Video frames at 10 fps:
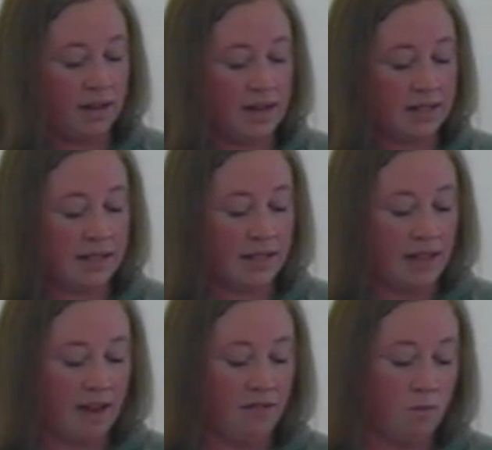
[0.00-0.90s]
Isn't
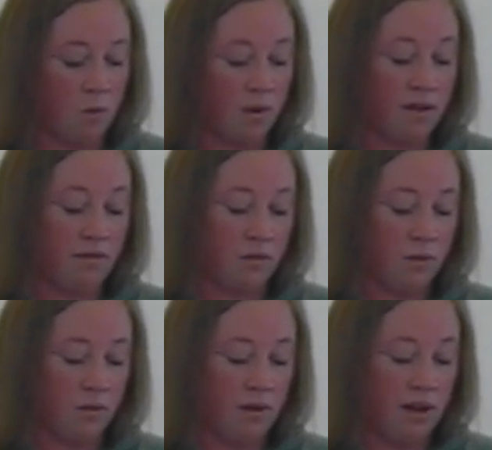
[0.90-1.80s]
life more than
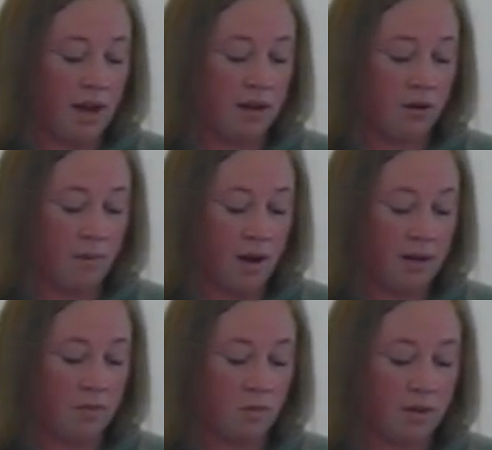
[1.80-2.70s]
food and your
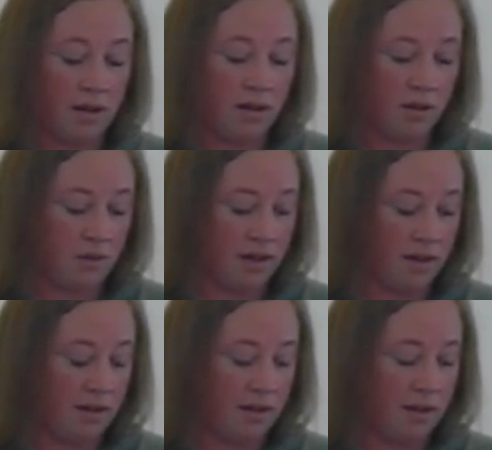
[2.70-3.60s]
body more than
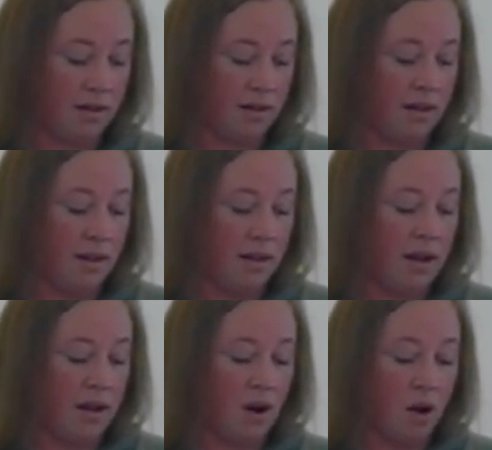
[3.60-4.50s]
clothing?
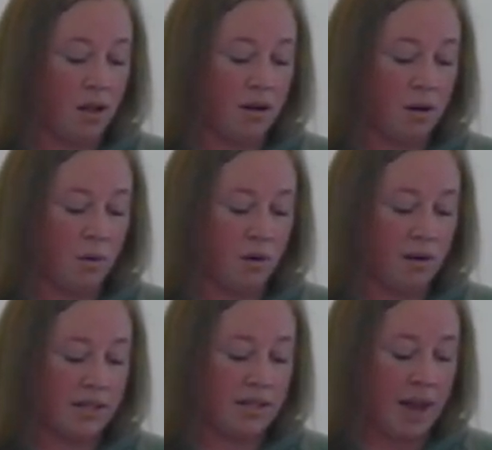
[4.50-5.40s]
Can all of your
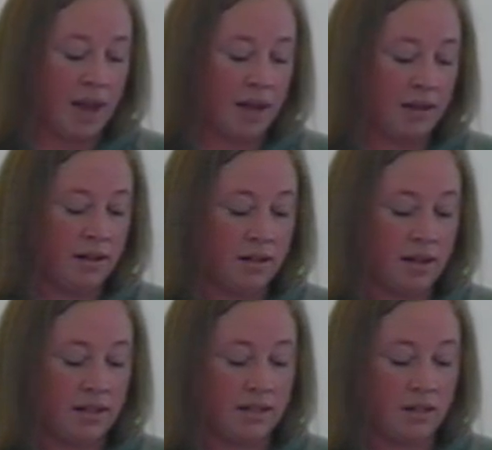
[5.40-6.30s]
worries add
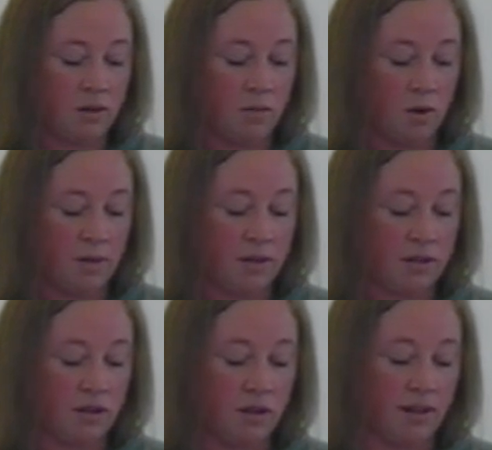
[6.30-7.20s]
a single moment
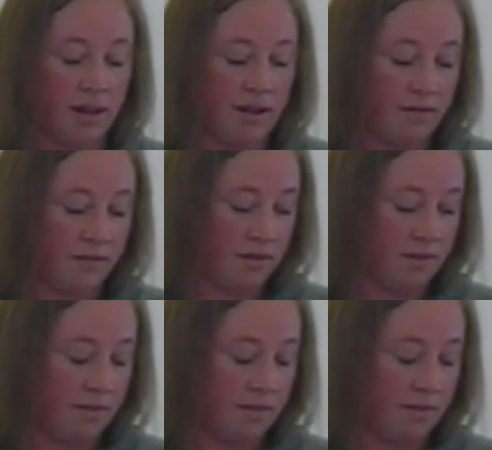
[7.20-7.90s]
to your life?